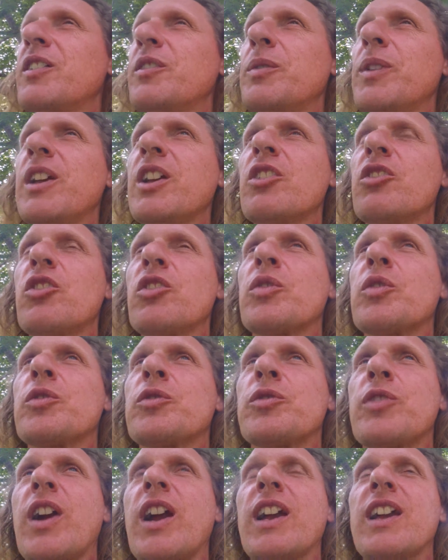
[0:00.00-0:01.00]
If we could just
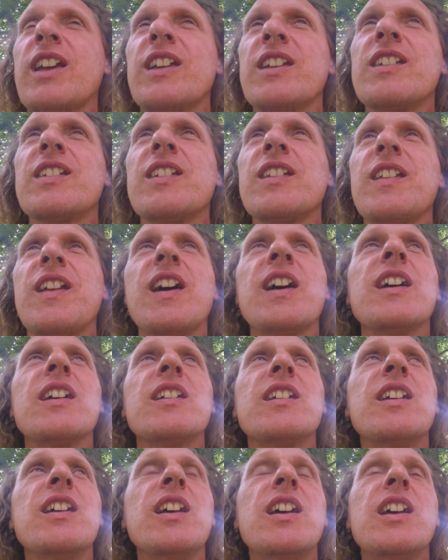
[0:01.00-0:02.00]
frack into
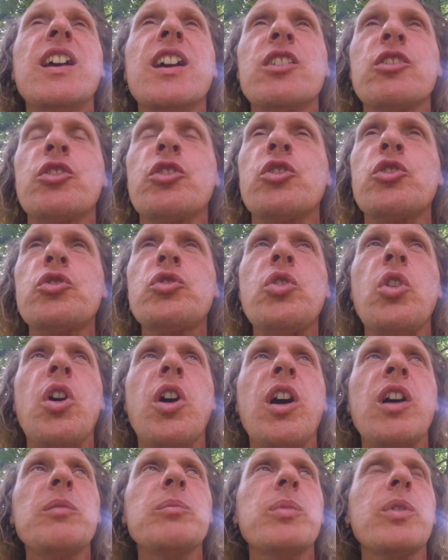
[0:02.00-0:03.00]
that and
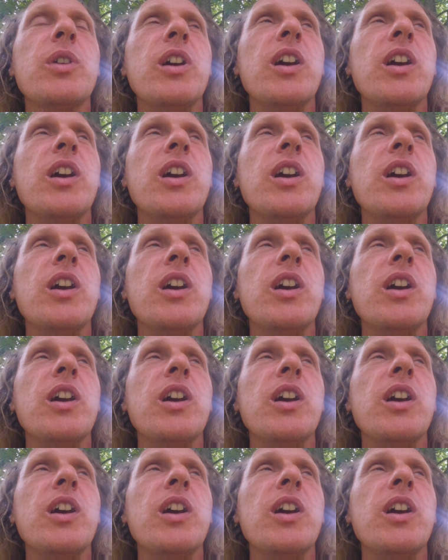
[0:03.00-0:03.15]
stop